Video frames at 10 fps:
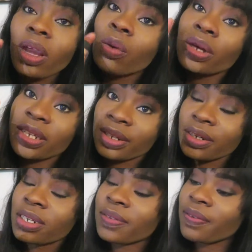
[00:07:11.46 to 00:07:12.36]
was
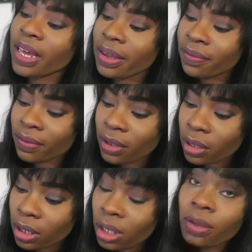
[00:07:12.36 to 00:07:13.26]
35
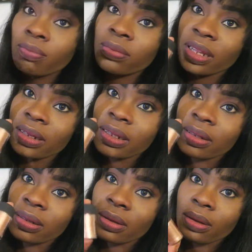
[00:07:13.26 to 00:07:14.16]
this
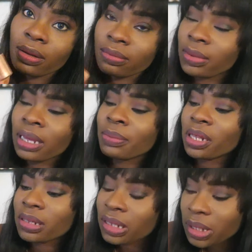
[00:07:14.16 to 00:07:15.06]
I
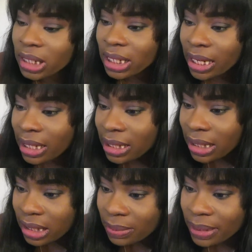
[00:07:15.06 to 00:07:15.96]
mean Switzerland is
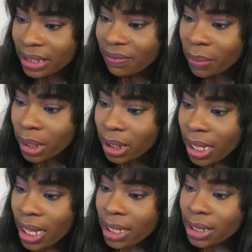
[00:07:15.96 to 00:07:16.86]
expensive but
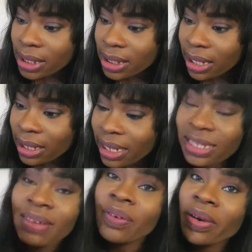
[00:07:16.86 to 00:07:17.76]
this can last
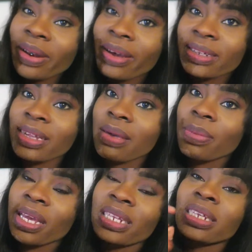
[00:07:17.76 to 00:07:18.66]
a very long time
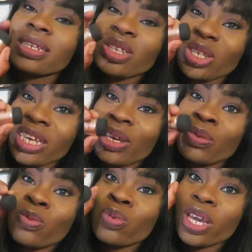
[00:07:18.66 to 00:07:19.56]
because it,
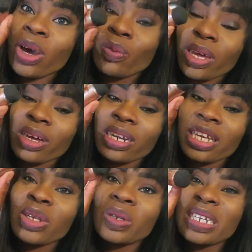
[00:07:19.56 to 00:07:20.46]
we we only
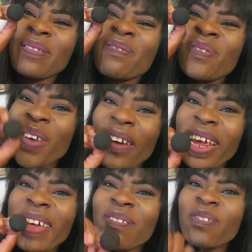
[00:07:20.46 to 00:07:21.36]
used a
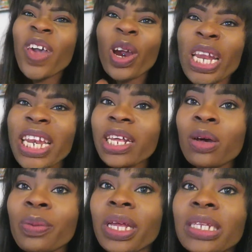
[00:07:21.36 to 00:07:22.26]
very very little
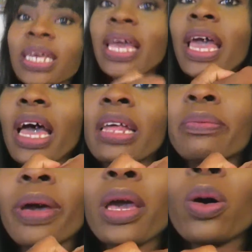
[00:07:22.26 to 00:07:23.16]
bit and
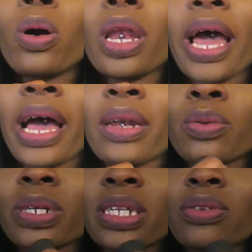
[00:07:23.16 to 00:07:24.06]
my whole hand
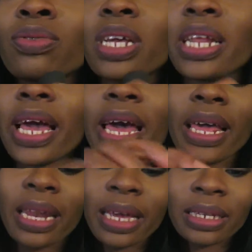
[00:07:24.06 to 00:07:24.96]
was no, really
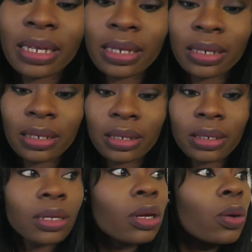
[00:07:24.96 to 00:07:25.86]
sorry, highlighted
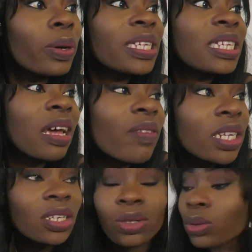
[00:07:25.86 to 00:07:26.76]
was 72
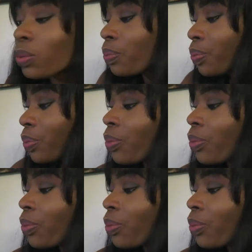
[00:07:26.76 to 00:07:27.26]
was 72